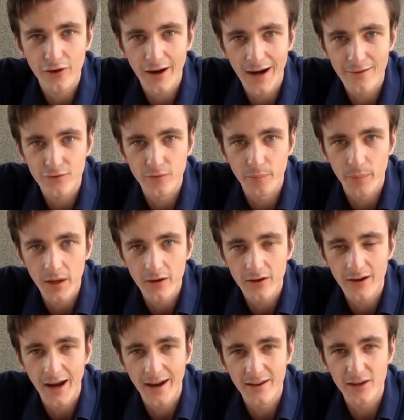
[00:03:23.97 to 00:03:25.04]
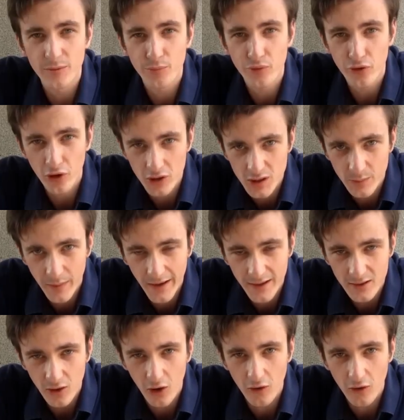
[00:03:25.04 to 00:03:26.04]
craft beer at the prospect